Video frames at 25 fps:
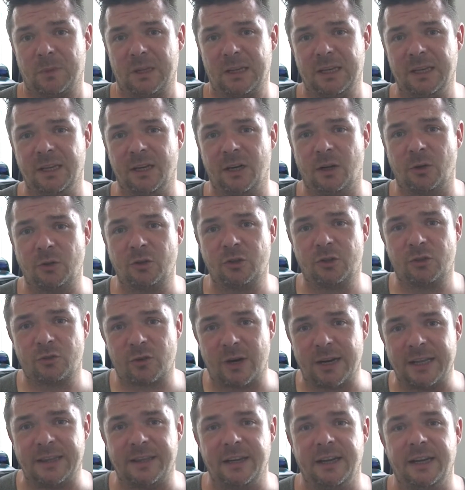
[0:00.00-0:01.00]
you know,
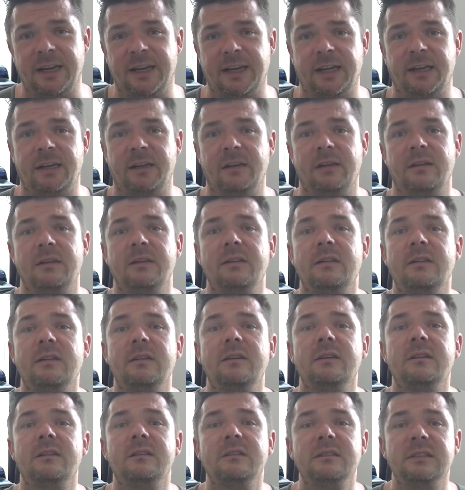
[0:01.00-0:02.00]
strengthening
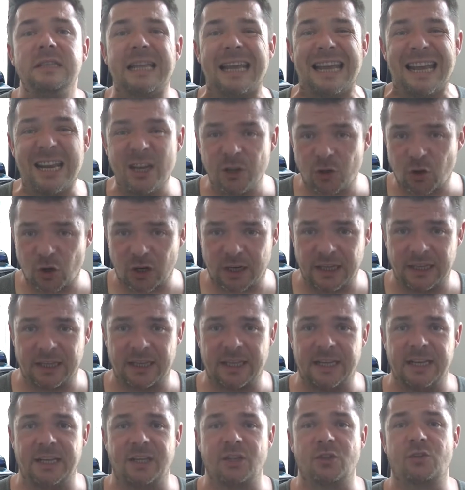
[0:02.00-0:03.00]
the intricate
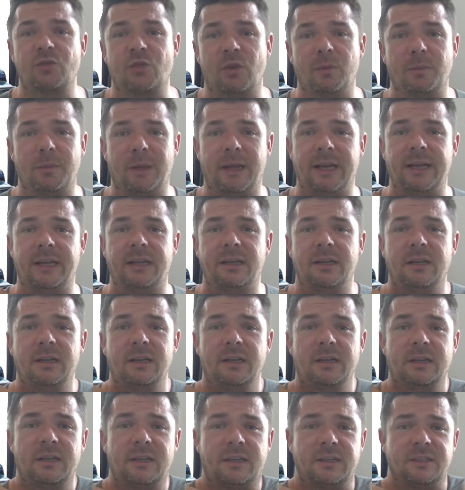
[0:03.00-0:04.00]
things from like,
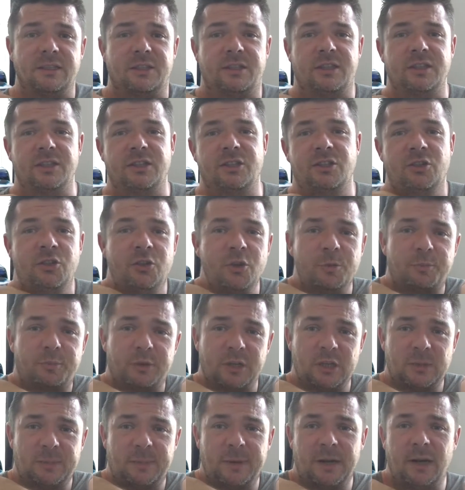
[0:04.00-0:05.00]
because the
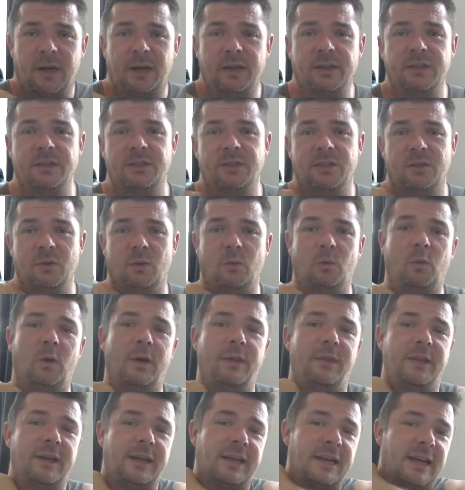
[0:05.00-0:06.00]
supraspinatus, the
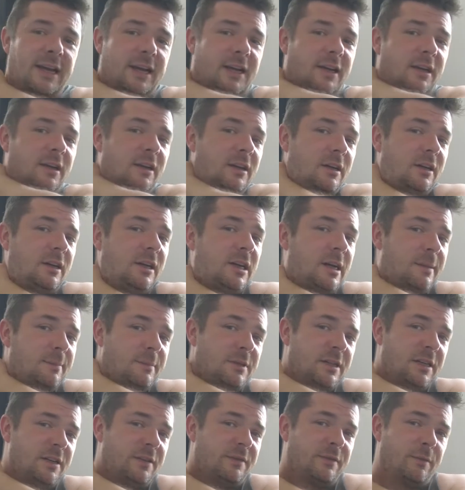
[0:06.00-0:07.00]
one that kind of
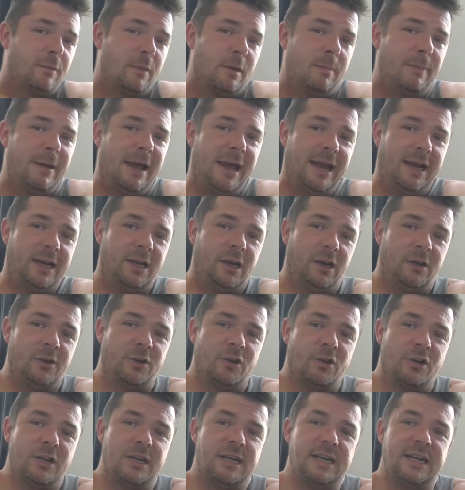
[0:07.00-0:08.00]
comes in from the back
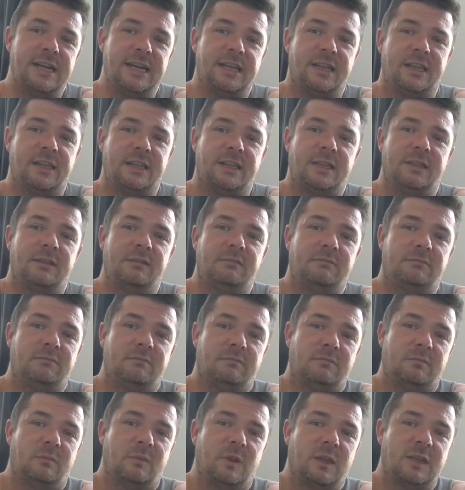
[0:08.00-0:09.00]
underneath
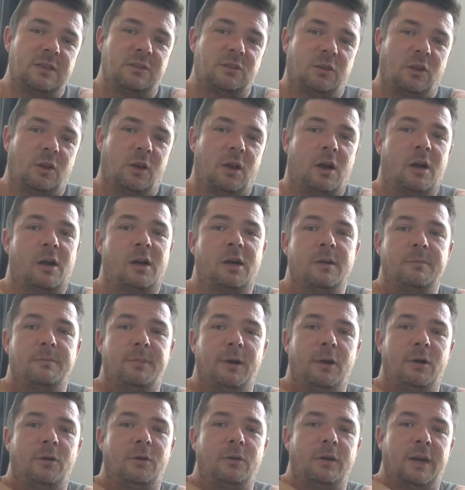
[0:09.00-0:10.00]
this little hard
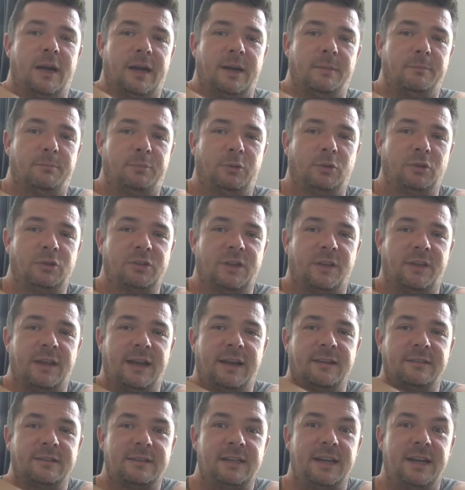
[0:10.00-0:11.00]
bone and pulls on the
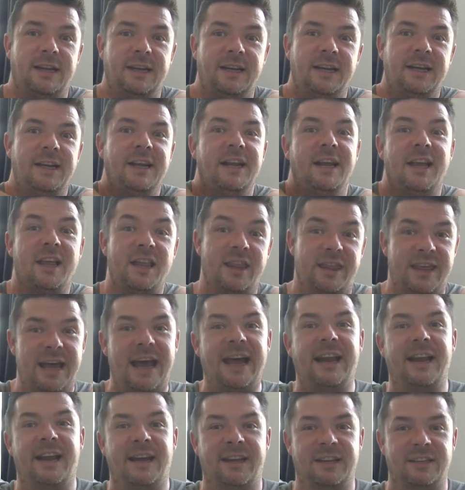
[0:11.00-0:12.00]
outside,
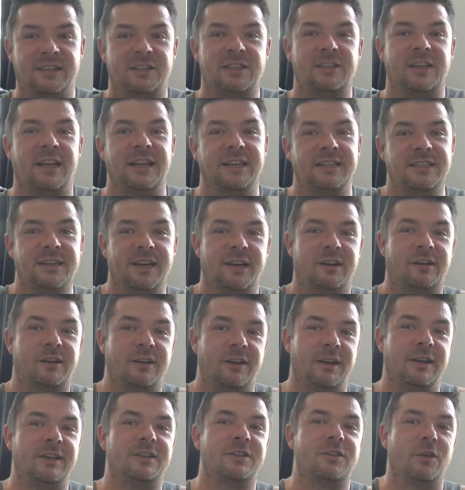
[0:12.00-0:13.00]
that had a slight tear
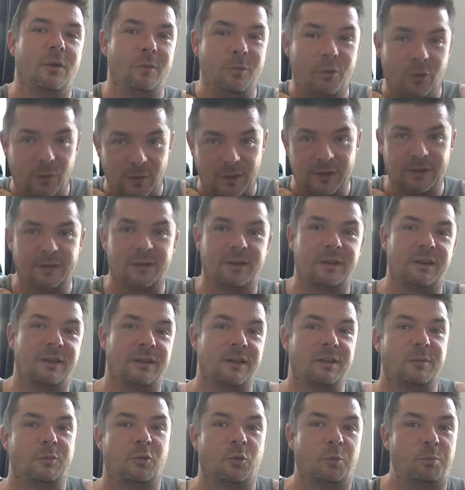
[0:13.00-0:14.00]
on it, so I'm doing a lot of
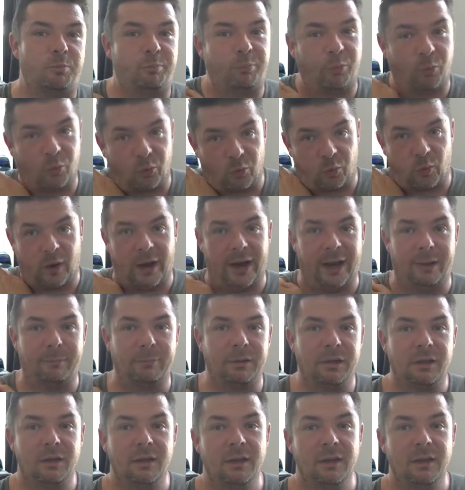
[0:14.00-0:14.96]
this crap.